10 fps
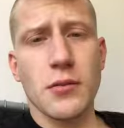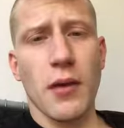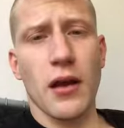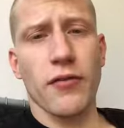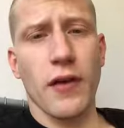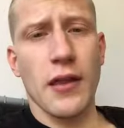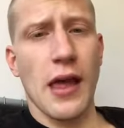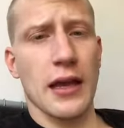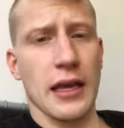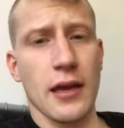modify
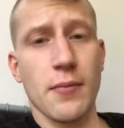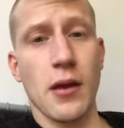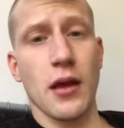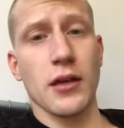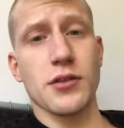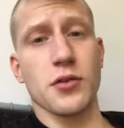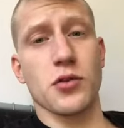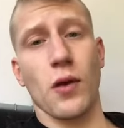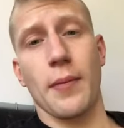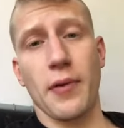that game is to
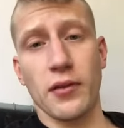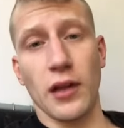swap out